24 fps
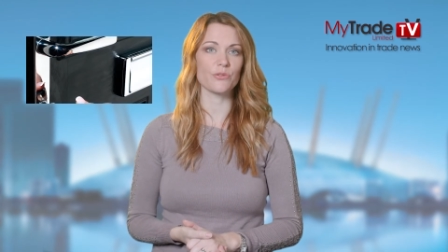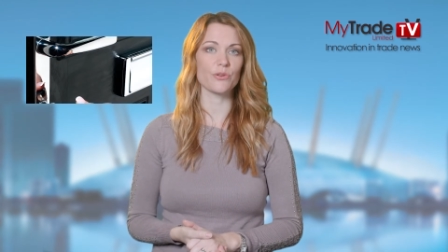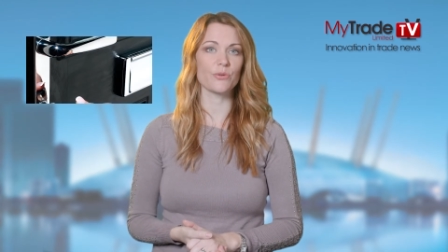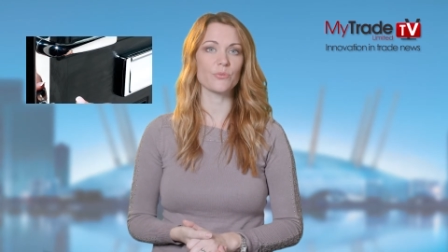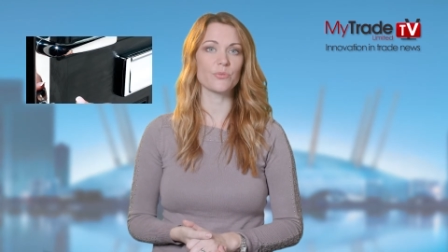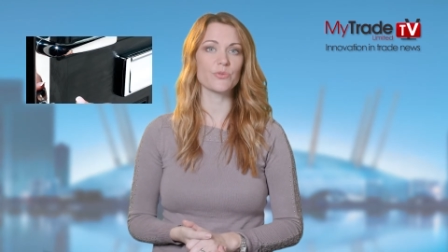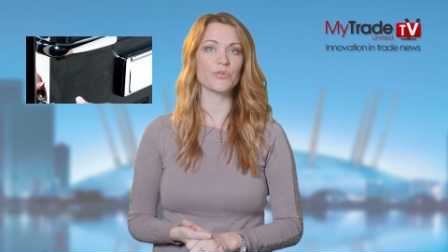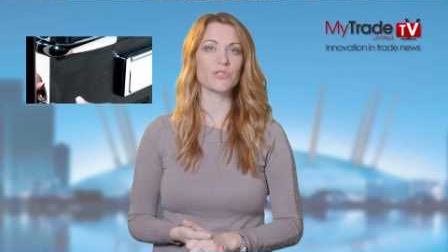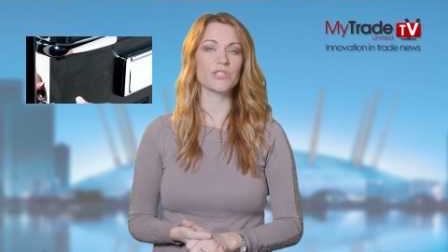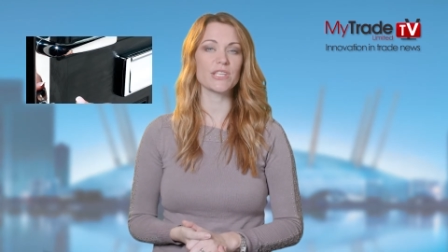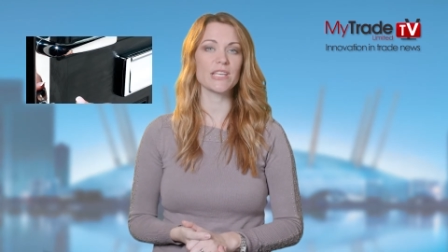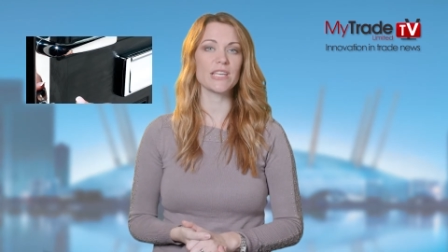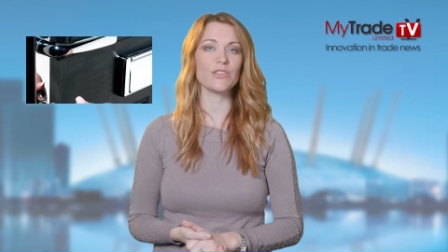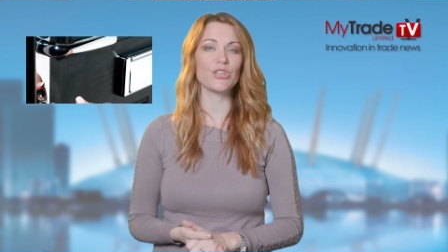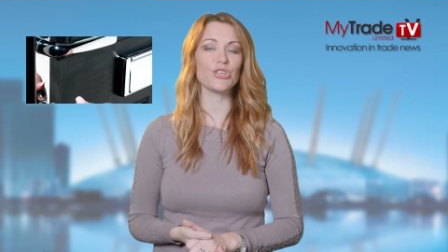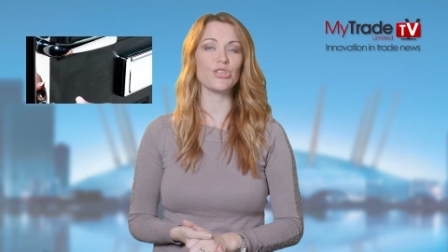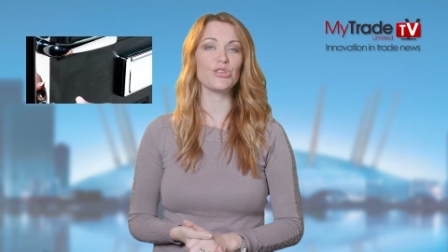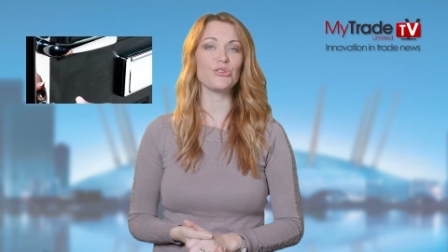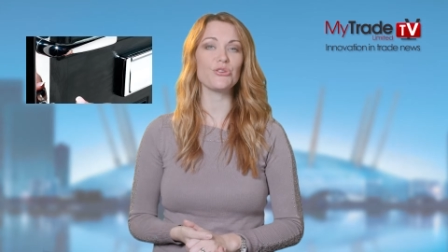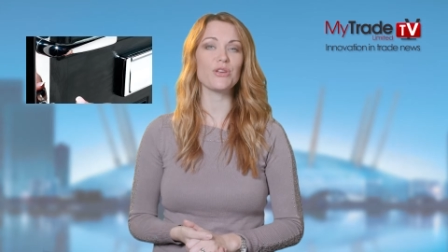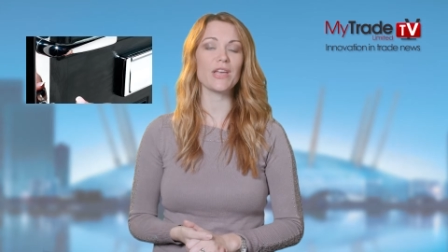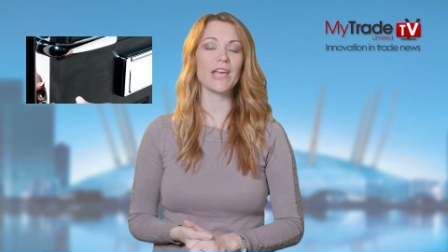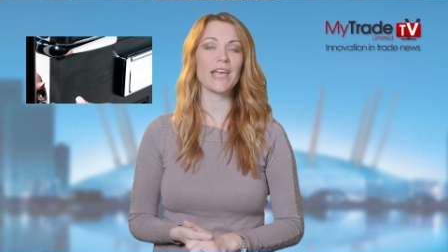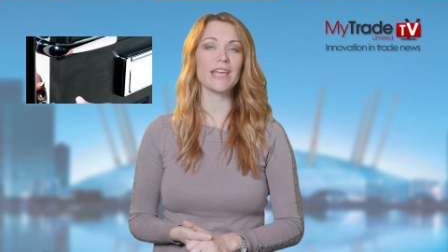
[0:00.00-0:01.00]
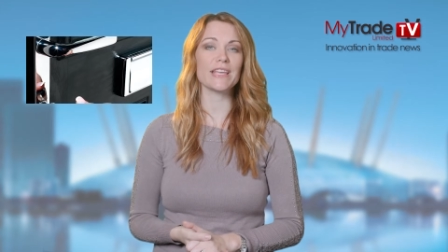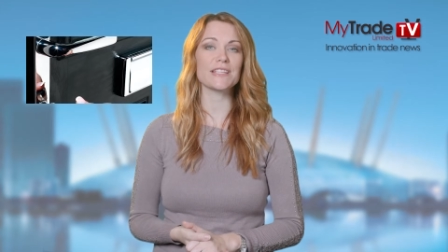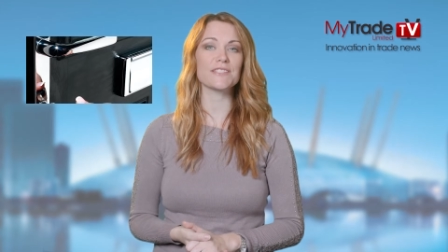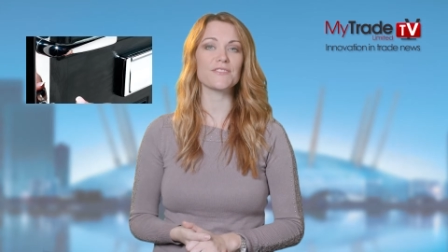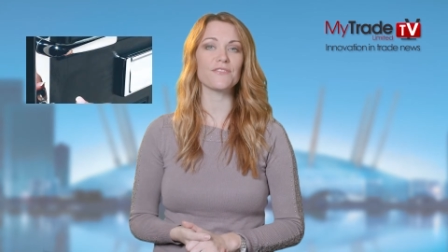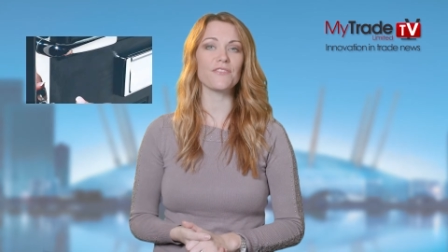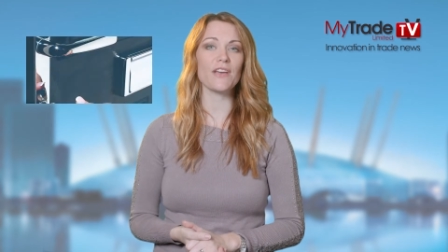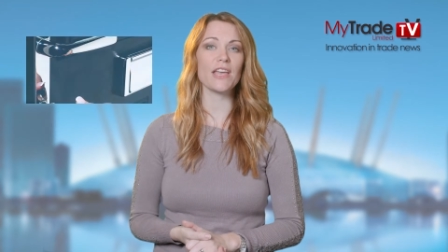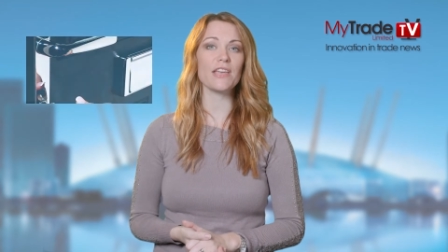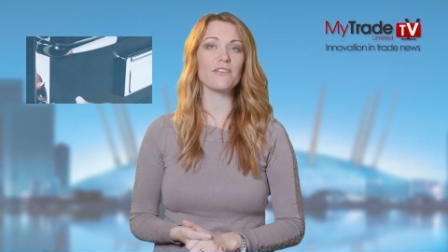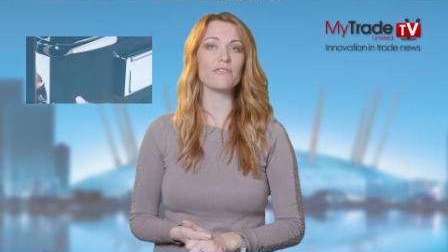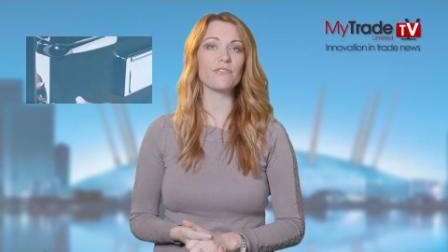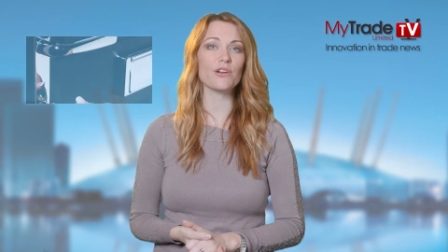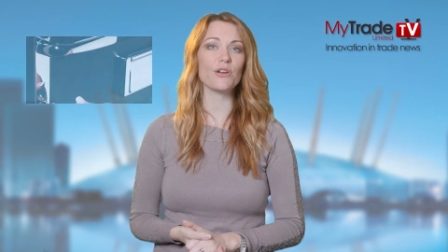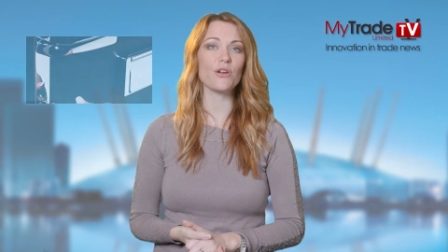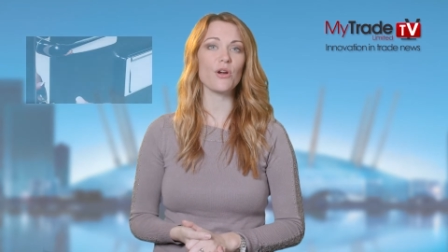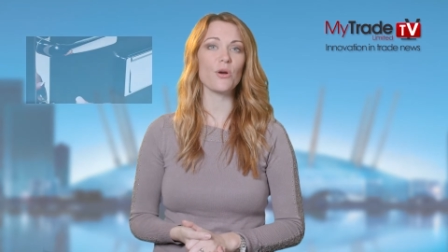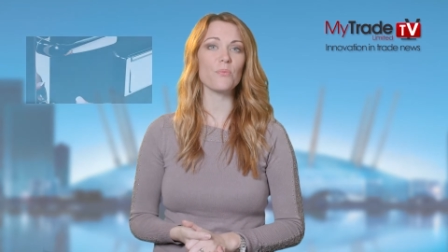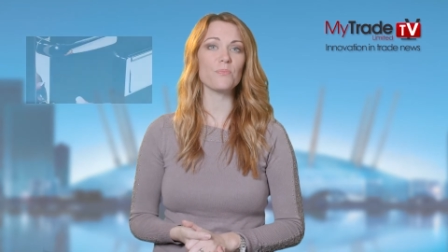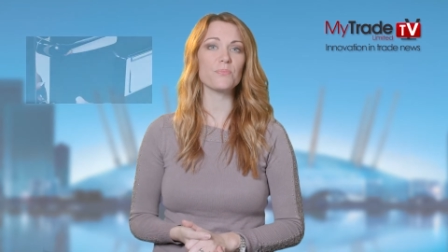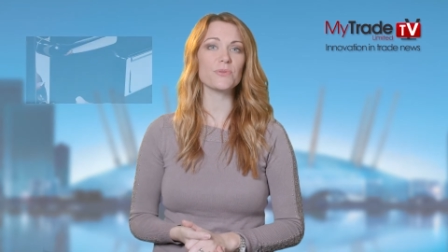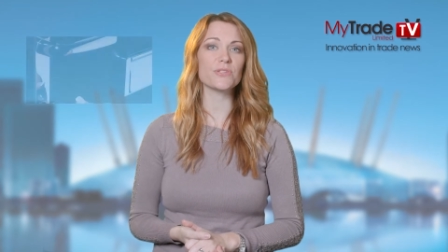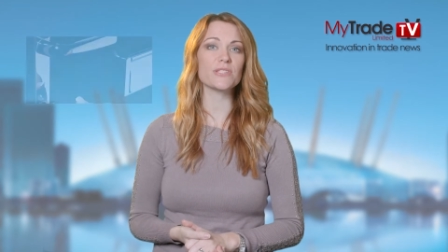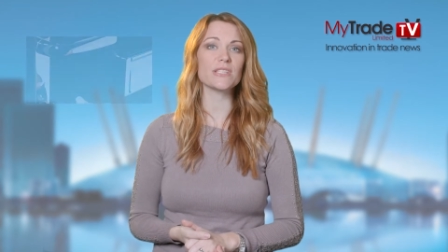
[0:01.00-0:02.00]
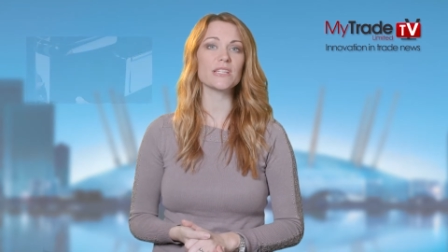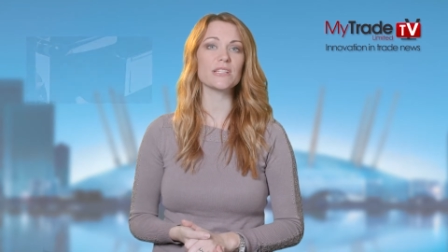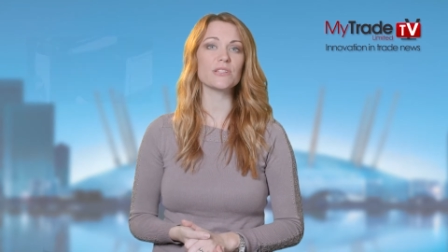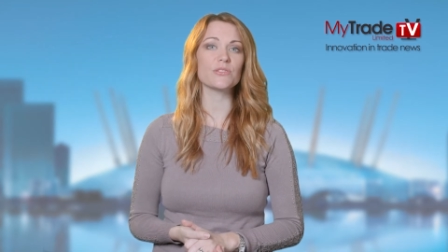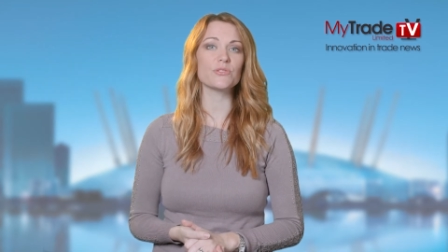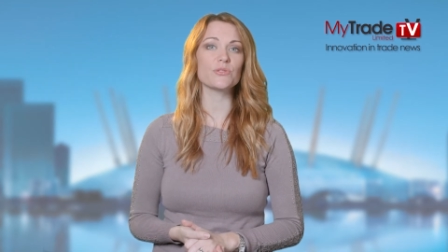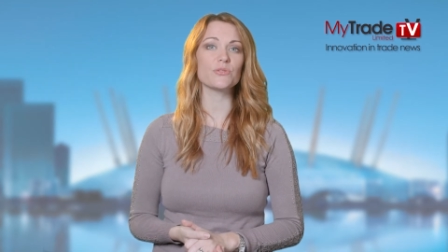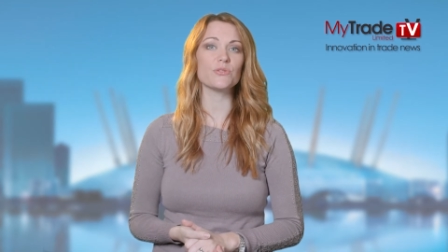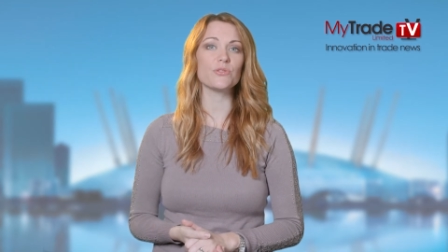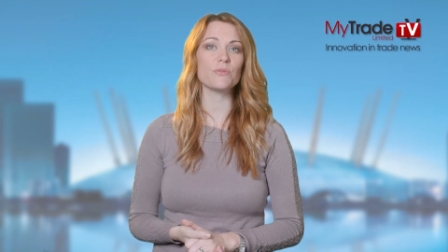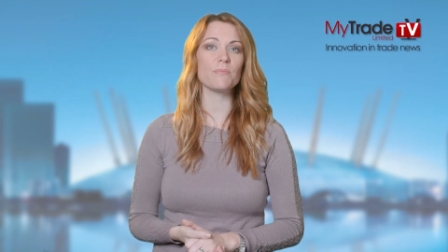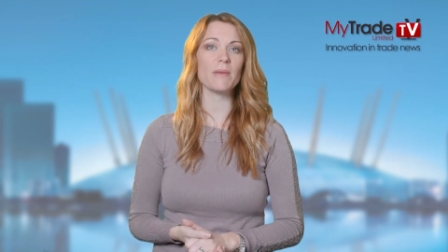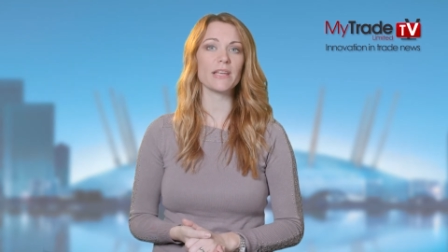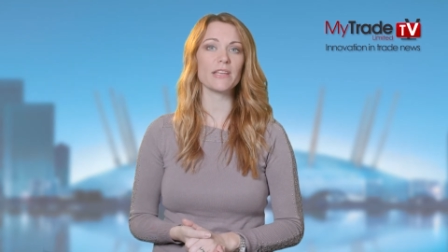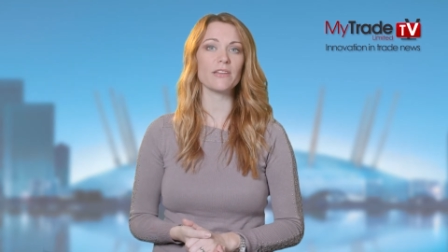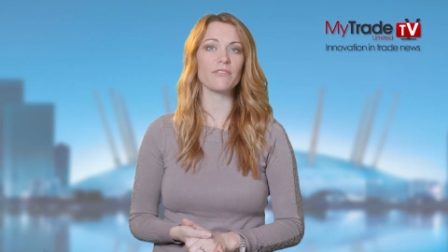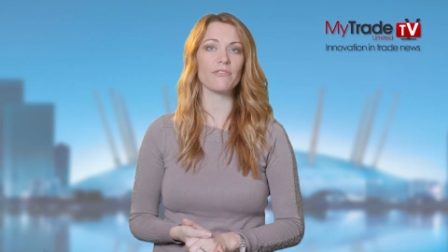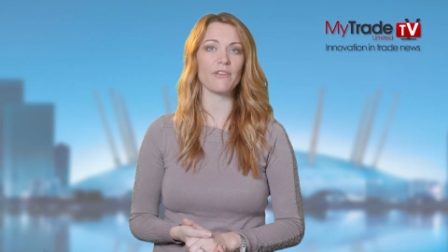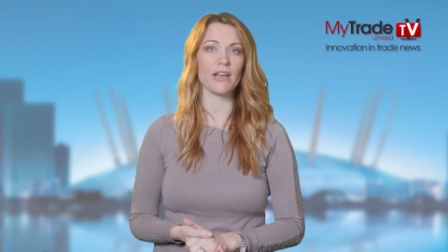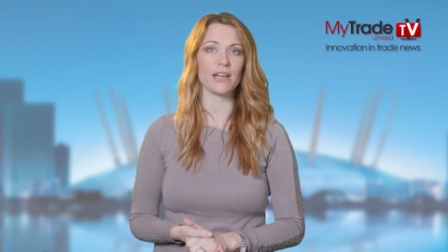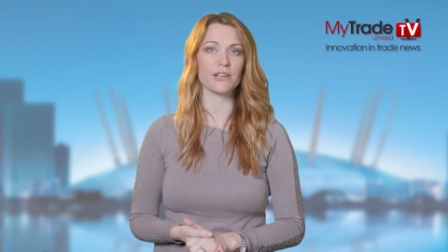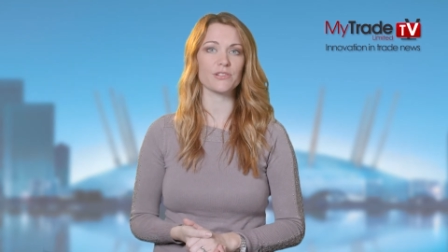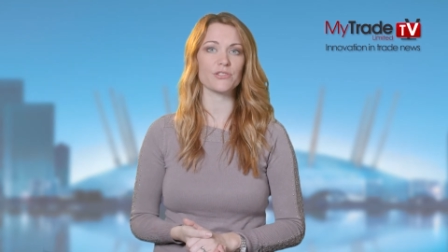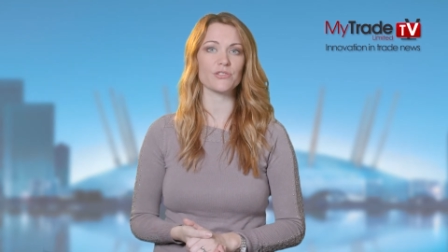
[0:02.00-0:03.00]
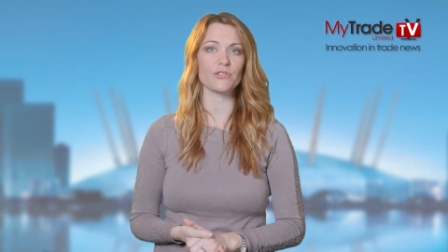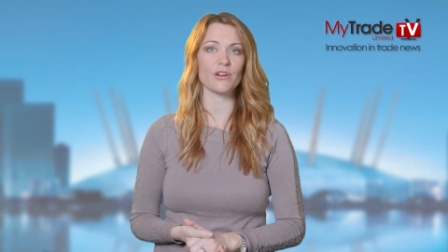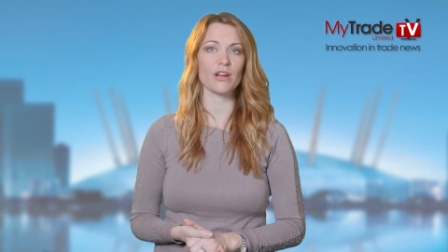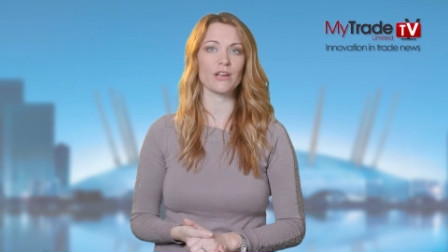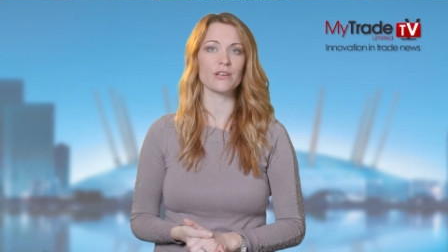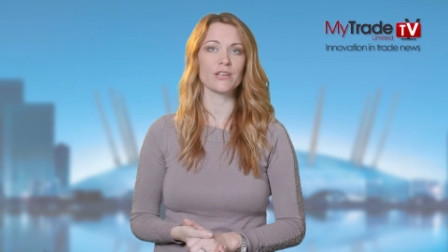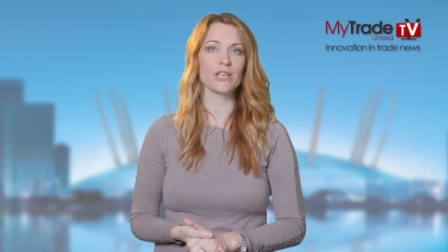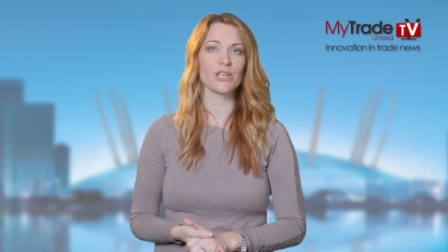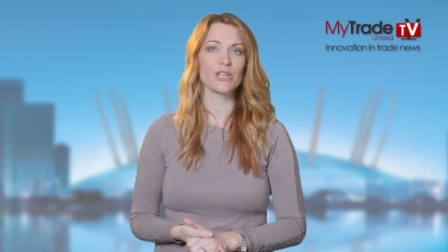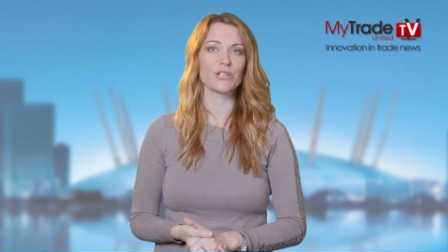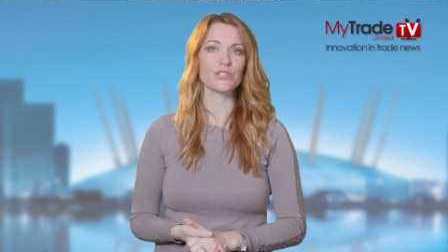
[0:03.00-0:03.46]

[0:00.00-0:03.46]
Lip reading: that will see the UK's favourite composite door manufacturer